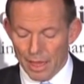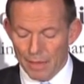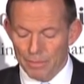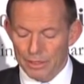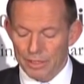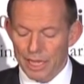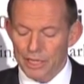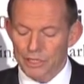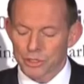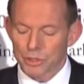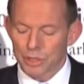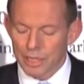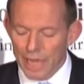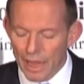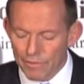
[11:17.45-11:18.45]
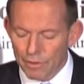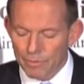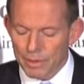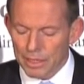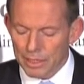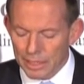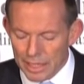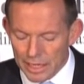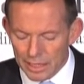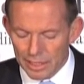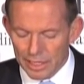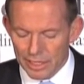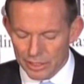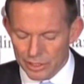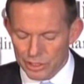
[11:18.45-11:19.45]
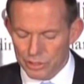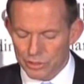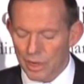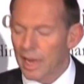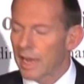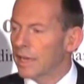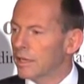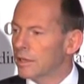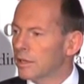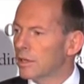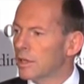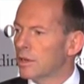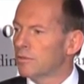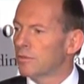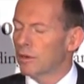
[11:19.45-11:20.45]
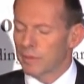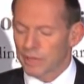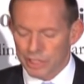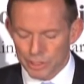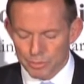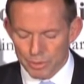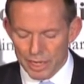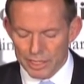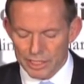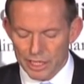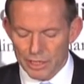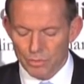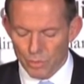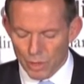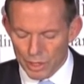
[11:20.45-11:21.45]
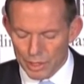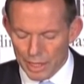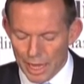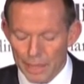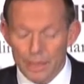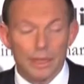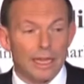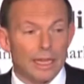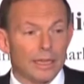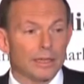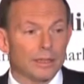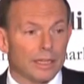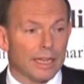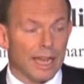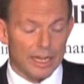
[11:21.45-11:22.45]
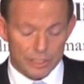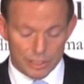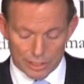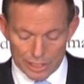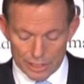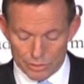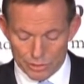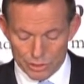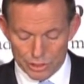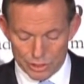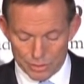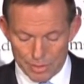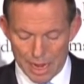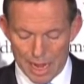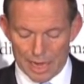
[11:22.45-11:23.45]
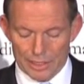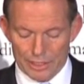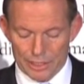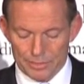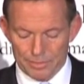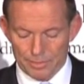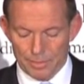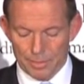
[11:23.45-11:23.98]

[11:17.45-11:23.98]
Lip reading: but they should never be legally constrained from expressing what they think the national interest demands.